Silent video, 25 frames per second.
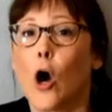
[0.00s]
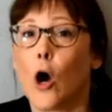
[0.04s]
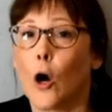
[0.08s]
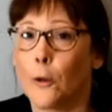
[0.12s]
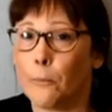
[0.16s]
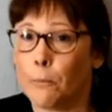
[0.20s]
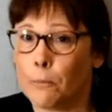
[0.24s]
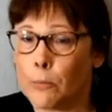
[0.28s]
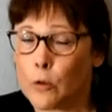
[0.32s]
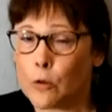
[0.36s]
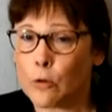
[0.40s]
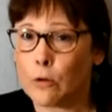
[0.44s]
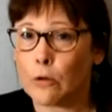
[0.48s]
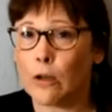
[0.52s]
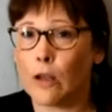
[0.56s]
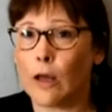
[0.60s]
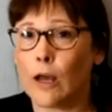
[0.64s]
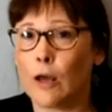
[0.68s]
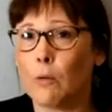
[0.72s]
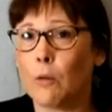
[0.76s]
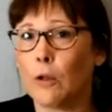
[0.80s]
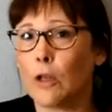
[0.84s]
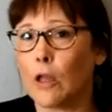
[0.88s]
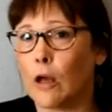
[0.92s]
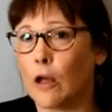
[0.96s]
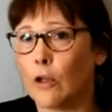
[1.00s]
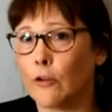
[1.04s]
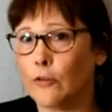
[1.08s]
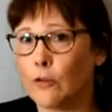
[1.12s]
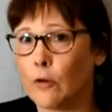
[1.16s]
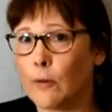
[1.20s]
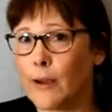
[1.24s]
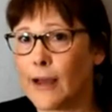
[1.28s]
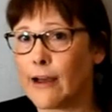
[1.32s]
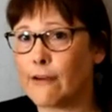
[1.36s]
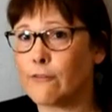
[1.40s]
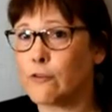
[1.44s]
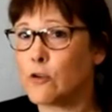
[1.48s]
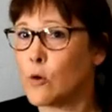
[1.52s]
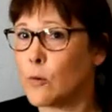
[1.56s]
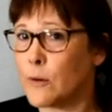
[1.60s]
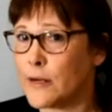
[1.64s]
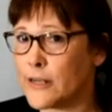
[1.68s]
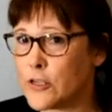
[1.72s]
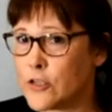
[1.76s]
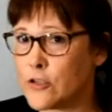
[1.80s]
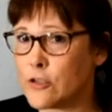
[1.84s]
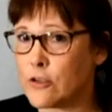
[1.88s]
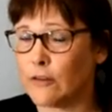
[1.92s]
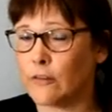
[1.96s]
On Moodle, I will also have
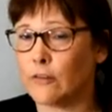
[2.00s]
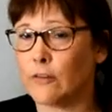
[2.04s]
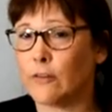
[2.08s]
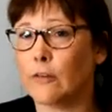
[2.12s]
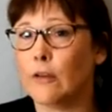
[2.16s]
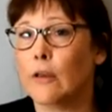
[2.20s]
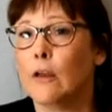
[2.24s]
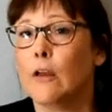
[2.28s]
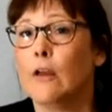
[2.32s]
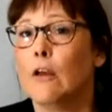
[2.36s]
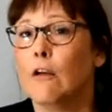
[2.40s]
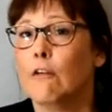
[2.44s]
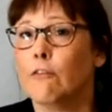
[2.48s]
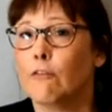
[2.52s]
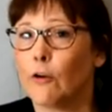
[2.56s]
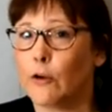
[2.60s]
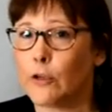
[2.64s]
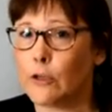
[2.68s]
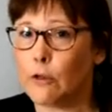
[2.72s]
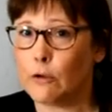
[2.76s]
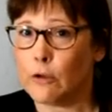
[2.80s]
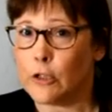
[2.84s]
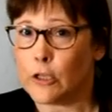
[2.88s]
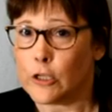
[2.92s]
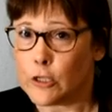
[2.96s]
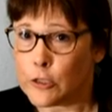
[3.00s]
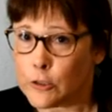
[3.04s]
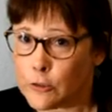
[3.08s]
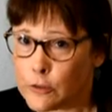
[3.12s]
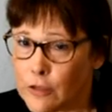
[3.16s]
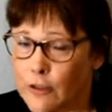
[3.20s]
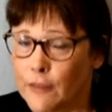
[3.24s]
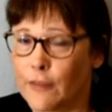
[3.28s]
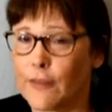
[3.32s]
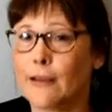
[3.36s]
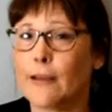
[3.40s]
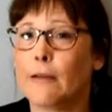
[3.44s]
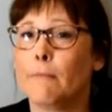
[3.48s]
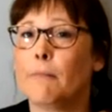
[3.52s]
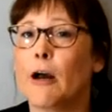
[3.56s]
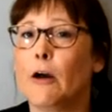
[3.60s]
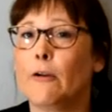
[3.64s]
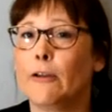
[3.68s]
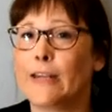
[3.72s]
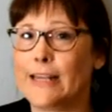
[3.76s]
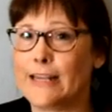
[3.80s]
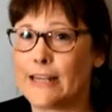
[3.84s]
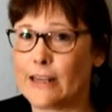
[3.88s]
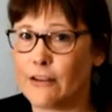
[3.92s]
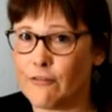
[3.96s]
questions for you to think
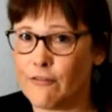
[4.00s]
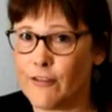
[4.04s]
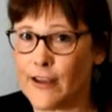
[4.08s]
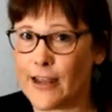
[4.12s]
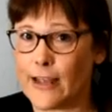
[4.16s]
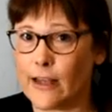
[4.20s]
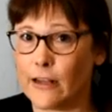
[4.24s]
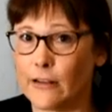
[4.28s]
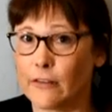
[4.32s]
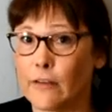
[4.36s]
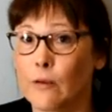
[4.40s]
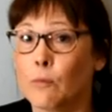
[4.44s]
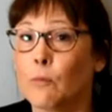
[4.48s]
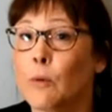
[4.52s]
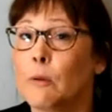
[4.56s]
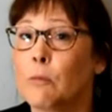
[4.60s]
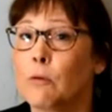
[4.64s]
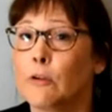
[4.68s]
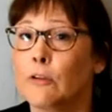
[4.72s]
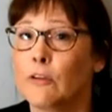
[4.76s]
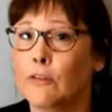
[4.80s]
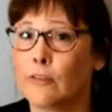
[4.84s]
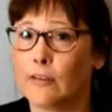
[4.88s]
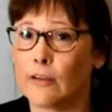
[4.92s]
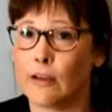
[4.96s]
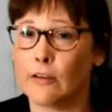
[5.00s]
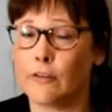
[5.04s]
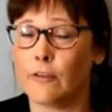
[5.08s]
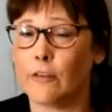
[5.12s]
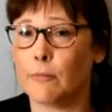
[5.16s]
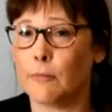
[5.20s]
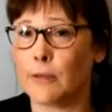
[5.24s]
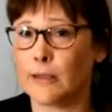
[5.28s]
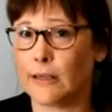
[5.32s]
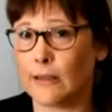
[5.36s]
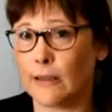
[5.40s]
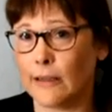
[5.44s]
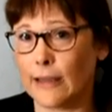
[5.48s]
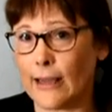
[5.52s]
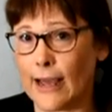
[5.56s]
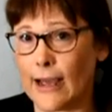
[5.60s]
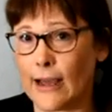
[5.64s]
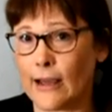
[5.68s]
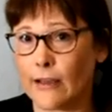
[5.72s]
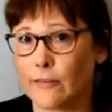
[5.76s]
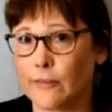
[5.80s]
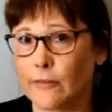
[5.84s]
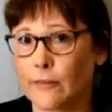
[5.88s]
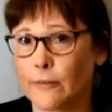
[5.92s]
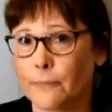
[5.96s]
about in advance, and we will discuss them in
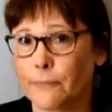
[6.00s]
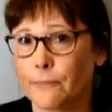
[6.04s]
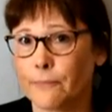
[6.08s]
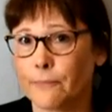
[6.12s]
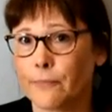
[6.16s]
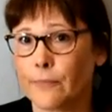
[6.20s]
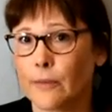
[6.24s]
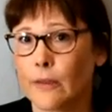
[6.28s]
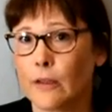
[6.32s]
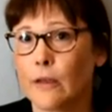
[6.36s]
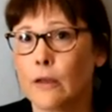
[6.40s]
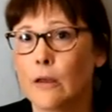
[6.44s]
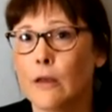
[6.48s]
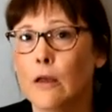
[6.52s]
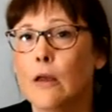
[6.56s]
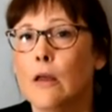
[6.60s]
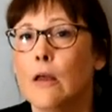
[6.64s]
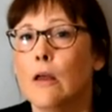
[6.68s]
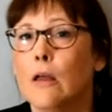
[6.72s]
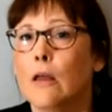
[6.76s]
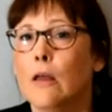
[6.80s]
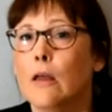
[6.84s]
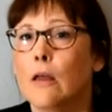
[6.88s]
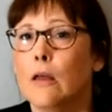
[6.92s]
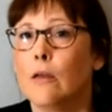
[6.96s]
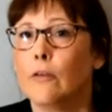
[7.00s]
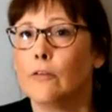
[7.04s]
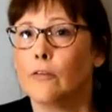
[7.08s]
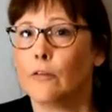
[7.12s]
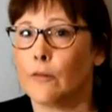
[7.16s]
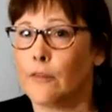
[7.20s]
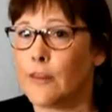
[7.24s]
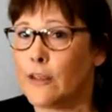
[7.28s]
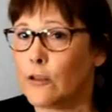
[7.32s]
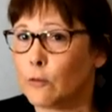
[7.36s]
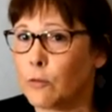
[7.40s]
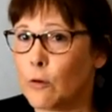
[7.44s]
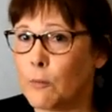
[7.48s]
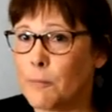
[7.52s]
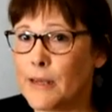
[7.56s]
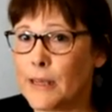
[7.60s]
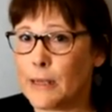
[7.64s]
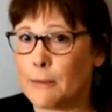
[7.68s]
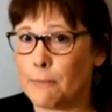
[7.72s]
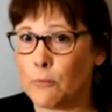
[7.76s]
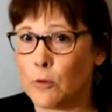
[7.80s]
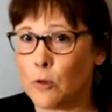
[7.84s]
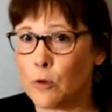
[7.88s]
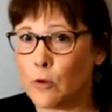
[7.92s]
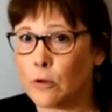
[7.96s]
class. So these will be
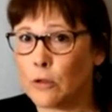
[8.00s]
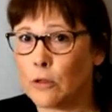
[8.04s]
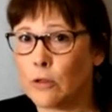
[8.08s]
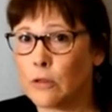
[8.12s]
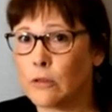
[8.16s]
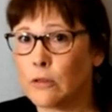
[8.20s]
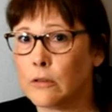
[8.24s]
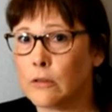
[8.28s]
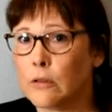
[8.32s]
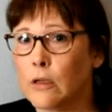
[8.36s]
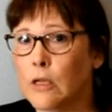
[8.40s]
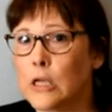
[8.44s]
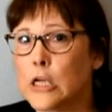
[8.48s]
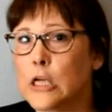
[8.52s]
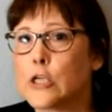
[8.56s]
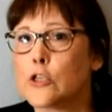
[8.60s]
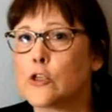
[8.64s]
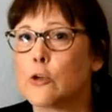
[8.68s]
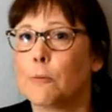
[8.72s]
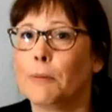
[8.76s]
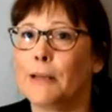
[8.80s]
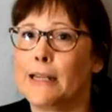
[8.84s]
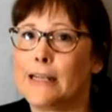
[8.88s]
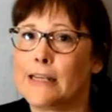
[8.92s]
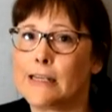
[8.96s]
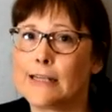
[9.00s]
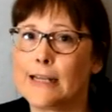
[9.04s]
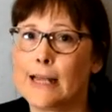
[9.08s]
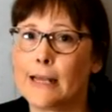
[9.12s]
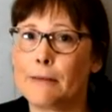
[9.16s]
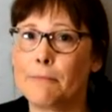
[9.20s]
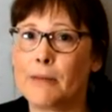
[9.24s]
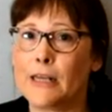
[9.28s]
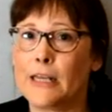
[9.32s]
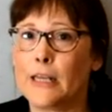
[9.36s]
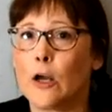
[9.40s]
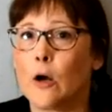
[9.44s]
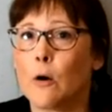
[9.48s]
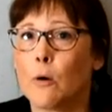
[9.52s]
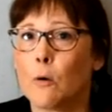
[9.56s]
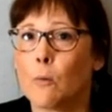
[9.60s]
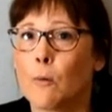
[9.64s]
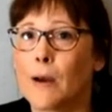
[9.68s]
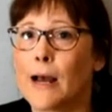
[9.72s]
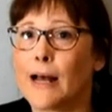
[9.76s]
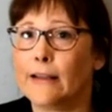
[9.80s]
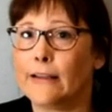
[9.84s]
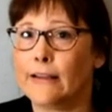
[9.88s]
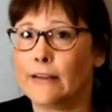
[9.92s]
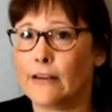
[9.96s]
in Moodle, so please let me know
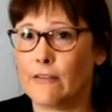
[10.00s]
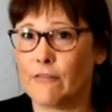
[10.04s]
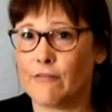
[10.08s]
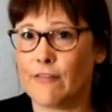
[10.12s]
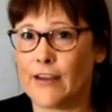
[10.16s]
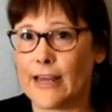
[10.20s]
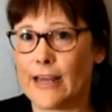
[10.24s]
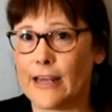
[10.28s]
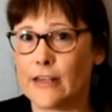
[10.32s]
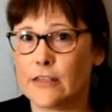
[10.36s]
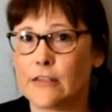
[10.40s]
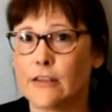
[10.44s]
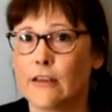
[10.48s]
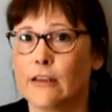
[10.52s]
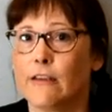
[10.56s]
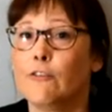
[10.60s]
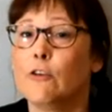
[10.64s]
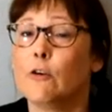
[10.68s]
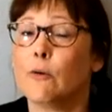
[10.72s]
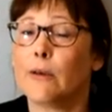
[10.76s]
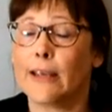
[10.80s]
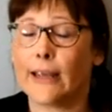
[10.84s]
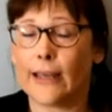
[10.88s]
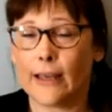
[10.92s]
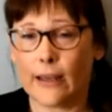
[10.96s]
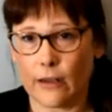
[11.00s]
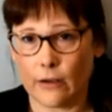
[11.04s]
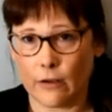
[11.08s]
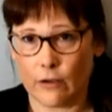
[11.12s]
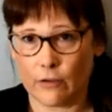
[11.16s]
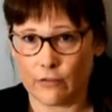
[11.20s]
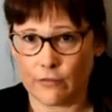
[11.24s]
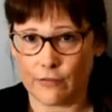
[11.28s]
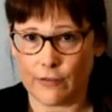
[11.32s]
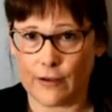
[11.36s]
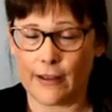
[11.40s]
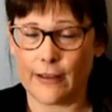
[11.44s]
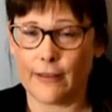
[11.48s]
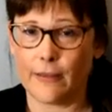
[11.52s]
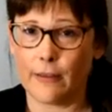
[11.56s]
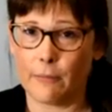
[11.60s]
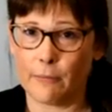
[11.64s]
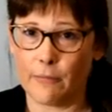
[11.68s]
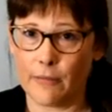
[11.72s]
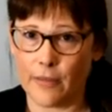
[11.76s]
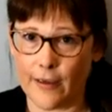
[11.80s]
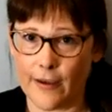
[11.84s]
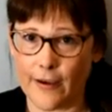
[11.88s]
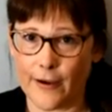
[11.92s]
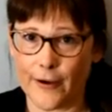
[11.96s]
well in advance if you cannot find
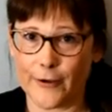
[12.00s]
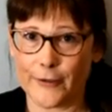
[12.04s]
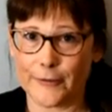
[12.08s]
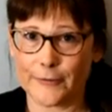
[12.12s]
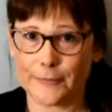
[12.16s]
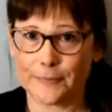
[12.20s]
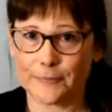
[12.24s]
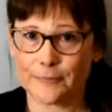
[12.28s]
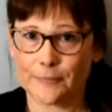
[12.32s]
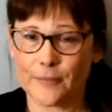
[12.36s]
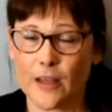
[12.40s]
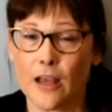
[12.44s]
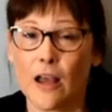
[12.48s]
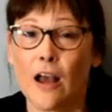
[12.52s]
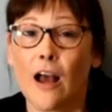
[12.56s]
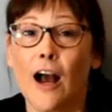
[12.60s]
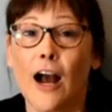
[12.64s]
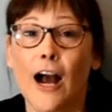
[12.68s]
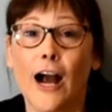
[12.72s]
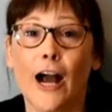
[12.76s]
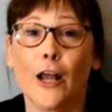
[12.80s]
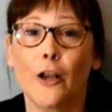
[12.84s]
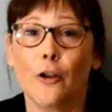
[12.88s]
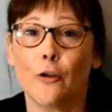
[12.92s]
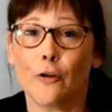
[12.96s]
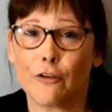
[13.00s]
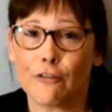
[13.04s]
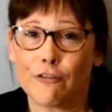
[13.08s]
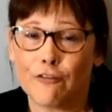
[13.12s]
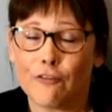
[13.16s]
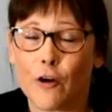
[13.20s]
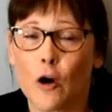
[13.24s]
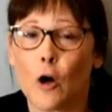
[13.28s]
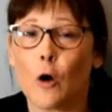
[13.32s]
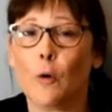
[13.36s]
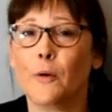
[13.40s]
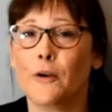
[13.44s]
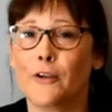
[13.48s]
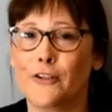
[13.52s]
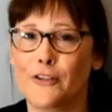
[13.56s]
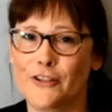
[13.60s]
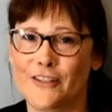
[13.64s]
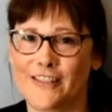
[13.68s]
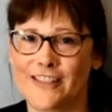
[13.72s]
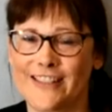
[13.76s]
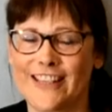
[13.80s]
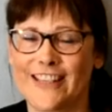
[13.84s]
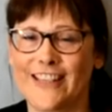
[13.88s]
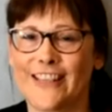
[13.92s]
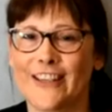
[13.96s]
them there. I look forward to
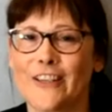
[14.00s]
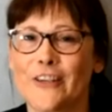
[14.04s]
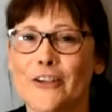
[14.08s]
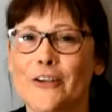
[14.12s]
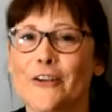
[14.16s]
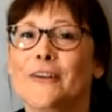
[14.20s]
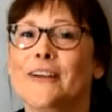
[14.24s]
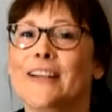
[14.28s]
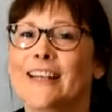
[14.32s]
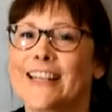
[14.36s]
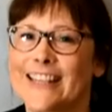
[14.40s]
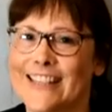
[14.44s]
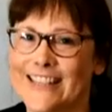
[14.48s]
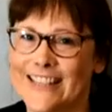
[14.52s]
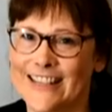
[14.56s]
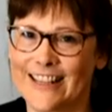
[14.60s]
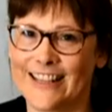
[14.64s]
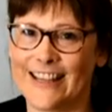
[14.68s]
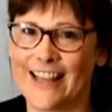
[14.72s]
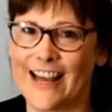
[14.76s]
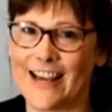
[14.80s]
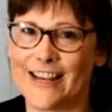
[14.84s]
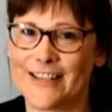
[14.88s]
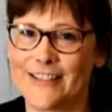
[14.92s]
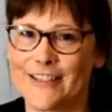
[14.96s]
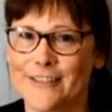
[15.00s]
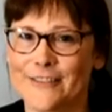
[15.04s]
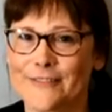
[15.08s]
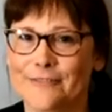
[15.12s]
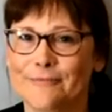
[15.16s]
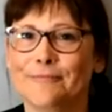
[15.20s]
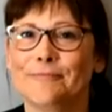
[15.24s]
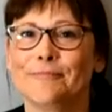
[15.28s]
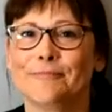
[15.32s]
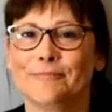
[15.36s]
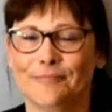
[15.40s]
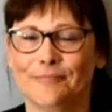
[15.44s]
seeing you in the class.